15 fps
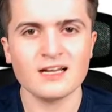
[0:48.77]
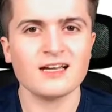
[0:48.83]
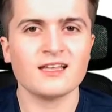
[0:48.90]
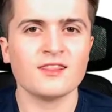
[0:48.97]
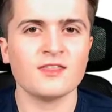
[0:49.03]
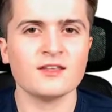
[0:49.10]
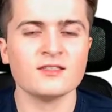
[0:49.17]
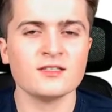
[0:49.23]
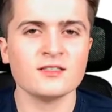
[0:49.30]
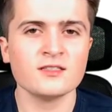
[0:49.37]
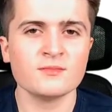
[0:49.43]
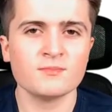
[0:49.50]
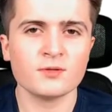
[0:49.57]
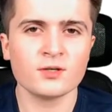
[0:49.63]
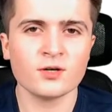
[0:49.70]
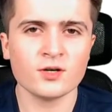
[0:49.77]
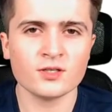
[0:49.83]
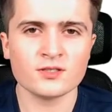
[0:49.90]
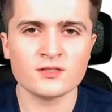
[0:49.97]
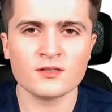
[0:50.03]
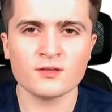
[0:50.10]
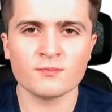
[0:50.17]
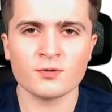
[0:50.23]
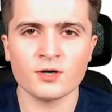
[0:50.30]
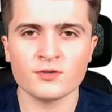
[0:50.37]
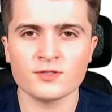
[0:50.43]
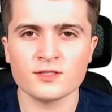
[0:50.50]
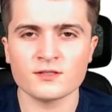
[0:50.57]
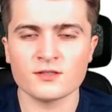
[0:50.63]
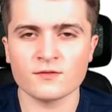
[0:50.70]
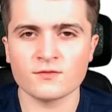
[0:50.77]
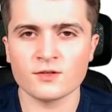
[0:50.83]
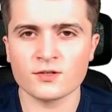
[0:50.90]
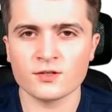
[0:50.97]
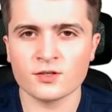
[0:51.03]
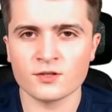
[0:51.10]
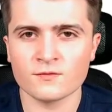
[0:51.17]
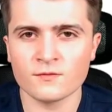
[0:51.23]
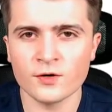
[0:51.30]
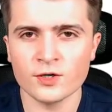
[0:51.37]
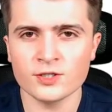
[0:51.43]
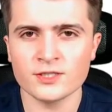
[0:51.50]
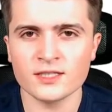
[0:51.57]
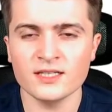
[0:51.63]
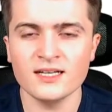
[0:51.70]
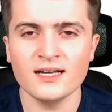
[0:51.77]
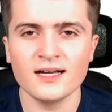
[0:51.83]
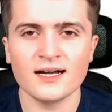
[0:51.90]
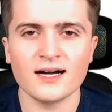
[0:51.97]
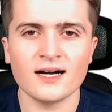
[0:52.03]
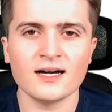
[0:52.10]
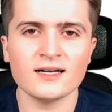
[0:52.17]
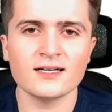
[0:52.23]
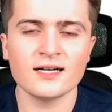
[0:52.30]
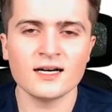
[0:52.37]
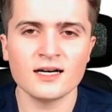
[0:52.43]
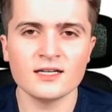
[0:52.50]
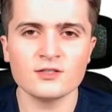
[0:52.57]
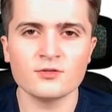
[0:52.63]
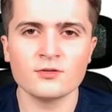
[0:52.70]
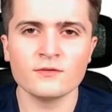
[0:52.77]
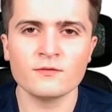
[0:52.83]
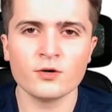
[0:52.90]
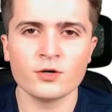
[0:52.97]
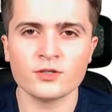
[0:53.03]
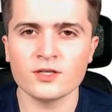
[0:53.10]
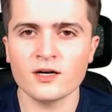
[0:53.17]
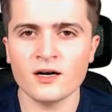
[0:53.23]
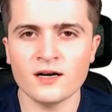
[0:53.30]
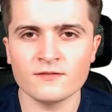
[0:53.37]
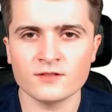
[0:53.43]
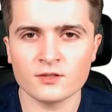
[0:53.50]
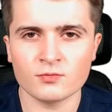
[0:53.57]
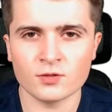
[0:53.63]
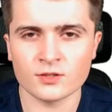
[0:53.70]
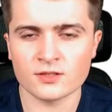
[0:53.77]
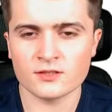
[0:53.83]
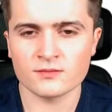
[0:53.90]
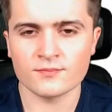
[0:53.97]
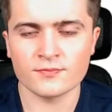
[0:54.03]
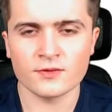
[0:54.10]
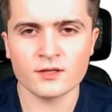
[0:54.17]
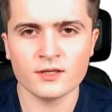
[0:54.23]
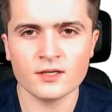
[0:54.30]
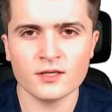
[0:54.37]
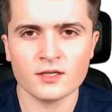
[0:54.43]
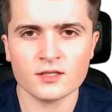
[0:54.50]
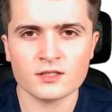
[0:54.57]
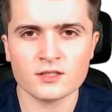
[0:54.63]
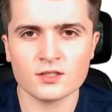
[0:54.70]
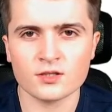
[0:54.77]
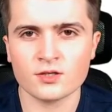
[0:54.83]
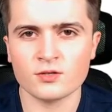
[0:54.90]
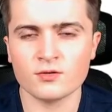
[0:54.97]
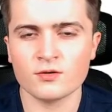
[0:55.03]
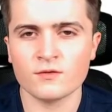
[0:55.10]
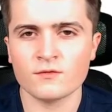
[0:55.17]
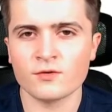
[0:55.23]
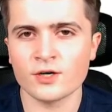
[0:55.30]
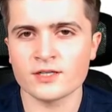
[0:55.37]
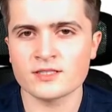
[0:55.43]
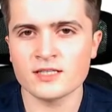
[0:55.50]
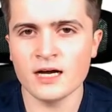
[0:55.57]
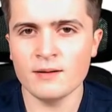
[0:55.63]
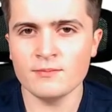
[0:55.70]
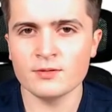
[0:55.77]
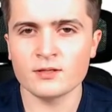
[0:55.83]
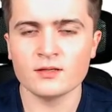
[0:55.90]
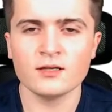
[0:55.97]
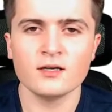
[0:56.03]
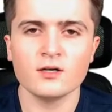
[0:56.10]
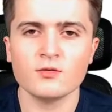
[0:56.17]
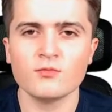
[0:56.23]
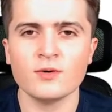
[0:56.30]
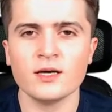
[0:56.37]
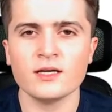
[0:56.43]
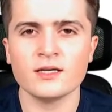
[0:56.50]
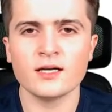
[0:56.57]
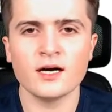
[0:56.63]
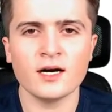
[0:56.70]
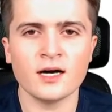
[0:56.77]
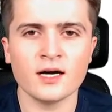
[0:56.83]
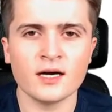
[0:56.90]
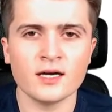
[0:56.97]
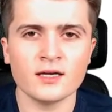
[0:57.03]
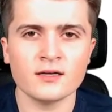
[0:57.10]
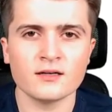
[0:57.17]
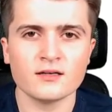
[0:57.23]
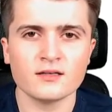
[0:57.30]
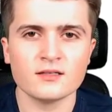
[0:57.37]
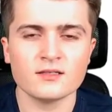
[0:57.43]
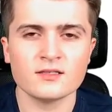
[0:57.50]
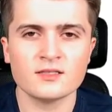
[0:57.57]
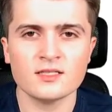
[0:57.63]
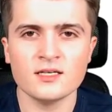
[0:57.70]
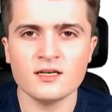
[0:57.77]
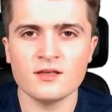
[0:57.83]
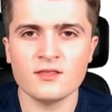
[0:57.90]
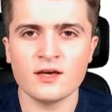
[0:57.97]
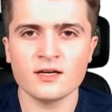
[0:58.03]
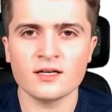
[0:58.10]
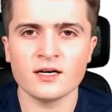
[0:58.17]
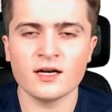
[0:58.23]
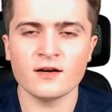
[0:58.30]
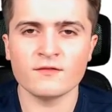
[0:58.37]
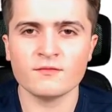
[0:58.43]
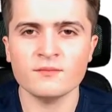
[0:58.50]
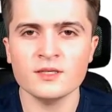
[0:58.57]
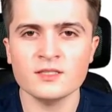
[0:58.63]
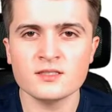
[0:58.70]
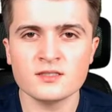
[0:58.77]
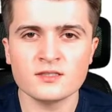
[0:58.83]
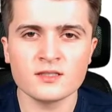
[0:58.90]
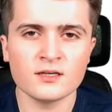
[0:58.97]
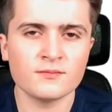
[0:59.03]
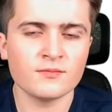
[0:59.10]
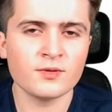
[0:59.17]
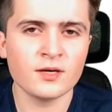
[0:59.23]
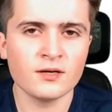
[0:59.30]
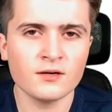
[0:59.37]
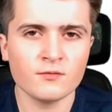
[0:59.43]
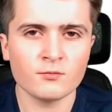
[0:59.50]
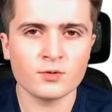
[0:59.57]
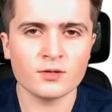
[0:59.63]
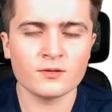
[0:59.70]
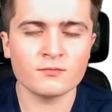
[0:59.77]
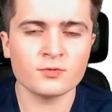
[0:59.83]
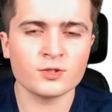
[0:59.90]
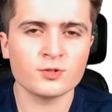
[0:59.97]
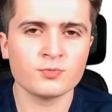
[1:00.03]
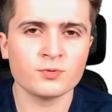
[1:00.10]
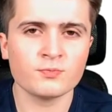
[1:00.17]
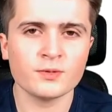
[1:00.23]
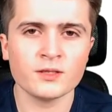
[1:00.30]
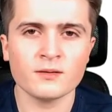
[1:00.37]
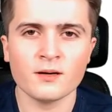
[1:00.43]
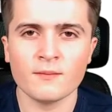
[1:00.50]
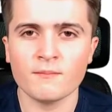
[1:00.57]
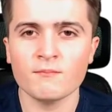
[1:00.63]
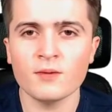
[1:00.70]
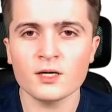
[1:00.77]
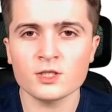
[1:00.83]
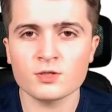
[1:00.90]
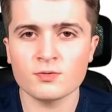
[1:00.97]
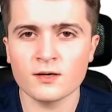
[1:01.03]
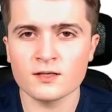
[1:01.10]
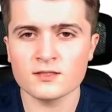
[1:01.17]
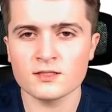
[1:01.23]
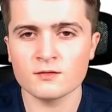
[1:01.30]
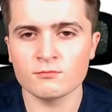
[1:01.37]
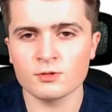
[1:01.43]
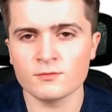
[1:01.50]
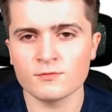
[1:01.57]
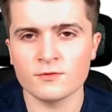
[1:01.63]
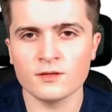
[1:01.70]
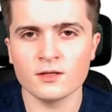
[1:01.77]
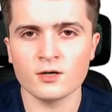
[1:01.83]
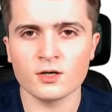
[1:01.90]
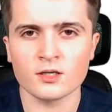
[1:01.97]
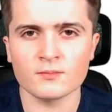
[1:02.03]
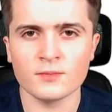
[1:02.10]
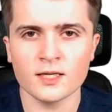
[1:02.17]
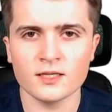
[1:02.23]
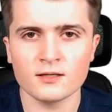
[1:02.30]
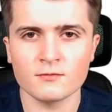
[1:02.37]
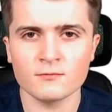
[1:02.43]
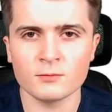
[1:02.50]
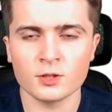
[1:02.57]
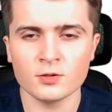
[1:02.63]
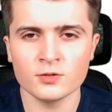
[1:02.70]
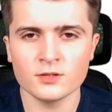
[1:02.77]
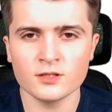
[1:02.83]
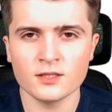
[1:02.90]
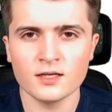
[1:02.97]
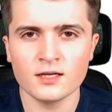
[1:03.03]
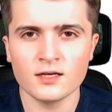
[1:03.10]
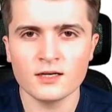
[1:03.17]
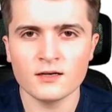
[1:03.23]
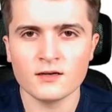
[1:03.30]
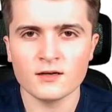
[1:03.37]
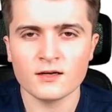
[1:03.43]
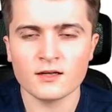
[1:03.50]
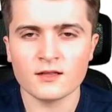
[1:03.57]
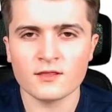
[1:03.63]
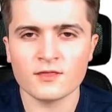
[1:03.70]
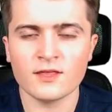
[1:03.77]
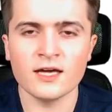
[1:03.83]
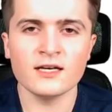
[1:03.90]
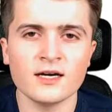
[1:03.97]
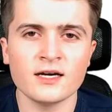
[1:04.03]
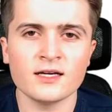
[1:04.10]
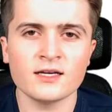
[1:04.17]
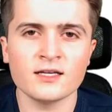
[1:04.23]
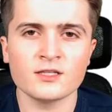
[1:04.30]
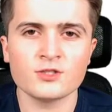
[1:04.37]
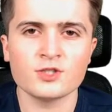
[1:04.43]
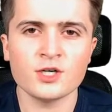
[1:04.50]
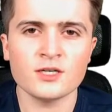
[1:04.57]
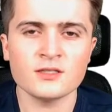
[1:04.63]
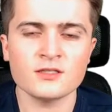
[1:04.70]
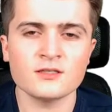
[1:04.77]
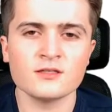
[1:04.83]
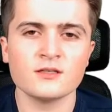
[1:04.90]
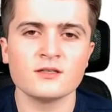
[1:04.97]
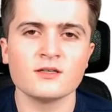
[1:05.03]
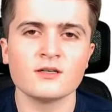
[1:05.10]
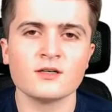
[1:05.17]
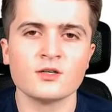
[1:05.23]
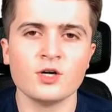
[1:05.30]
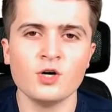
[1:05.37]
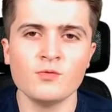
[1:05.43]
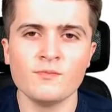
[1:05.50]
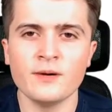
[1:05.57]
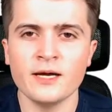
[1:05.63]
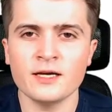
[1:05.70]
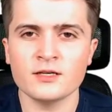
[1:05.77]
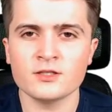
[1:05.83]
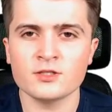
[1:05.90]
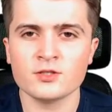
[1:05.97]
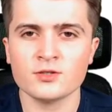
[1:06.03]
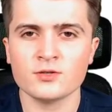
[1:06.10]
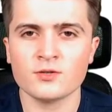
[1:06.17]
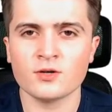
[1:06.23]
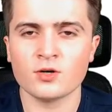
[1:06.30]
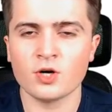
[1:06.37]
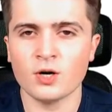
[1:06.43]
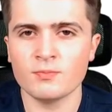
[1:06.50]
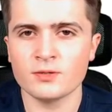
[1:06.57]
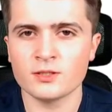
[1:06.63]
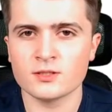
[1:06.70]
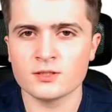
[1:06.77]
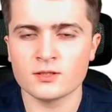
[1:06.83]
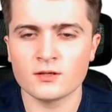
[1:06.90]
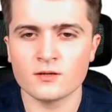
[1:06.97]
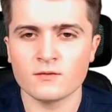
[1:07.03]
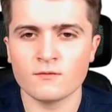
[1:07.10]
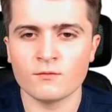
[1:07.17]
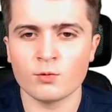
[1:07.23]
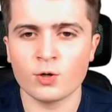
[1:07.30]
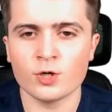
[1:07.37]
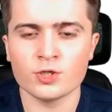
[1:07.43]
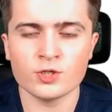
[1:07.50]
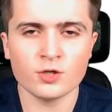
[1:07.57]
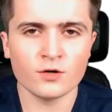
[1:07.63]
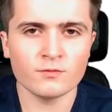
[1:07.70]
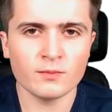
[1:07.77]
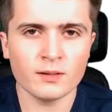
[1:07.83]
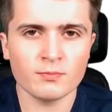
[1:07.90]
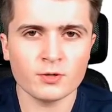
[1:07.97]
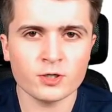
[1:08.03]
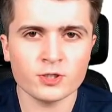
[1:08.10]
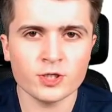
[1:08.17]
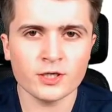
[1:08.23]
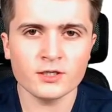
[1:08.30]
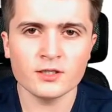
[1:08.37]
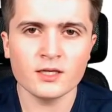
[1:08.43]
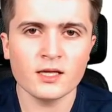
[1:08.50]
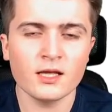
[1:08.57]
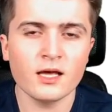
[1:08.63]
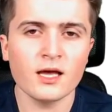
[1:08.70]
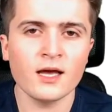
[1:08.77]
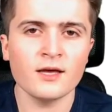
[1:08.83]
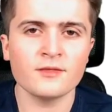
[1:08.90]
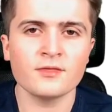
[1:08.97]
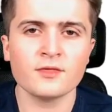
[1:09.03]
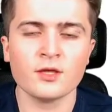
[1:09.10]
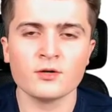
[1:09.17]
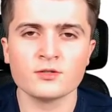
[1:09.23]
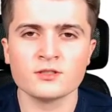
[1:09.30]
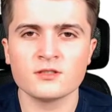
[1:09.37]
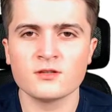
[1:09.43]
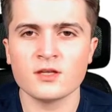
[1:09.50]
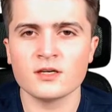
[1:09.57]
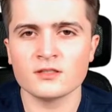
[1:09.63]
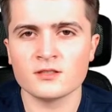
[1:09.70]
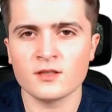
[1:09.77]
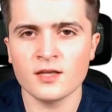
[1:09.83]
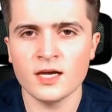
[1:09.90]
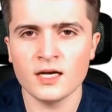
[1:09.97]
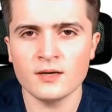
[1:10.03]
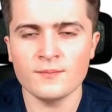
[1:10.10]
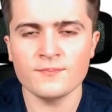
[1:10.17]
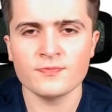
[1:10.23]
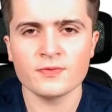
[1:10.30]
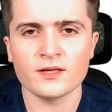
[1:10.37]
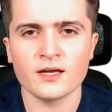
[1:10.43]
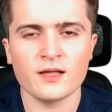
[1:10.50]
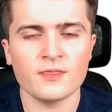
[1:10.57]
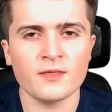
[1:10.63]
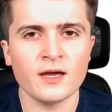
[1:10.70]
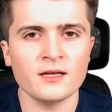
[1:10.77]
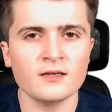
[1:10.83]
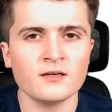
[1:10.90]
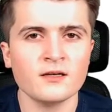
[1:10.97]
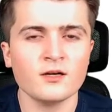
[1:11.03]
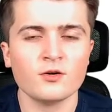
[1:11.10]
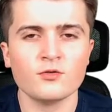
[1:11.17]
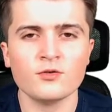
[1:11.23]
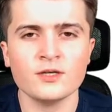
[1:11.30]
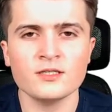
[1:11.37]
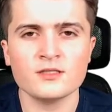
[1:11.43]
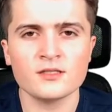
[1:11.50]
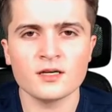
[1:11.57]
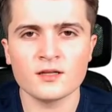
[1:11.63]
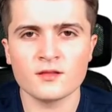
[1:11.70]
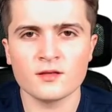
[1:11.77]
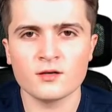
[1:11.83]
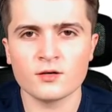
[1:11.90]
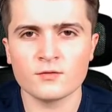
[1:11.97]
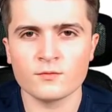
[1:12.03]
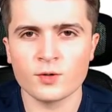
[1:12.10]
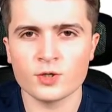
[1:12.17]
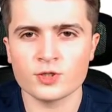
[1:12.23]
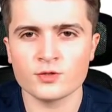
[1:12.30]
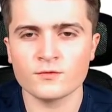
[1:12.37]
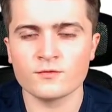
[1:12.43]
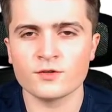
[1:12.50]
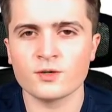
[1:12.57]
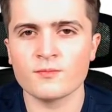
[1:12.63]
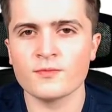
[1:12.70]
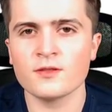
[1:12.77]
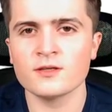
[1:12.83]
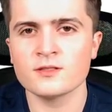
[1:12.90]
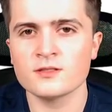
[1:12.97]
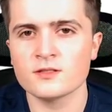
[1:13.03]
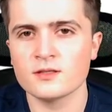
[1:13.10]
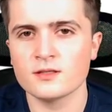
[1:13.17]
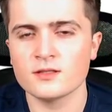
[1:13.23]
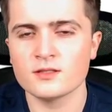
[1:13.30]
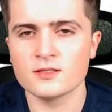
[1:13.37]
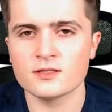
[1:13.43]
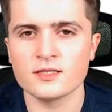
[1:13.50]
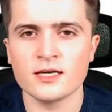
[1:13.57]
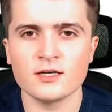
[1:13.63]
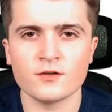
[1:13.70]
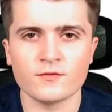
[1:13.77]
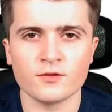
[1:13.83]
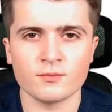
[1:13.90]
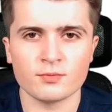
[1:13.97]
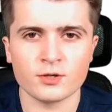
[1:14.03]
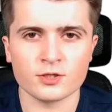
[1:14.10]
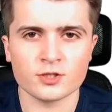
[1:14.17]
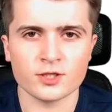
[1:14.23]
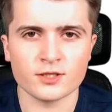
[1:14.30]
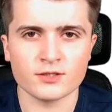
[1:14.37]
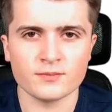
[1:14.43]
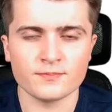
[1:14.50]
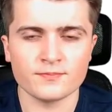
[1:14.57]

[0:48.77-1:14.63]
This is because the process of converting I can't revert afterwards. So for example, when I see that I have missed something which would be much faster with the automatic mode, then can just go back to the copied version of my project, add those things there, and then restart the conversion from this state of the project.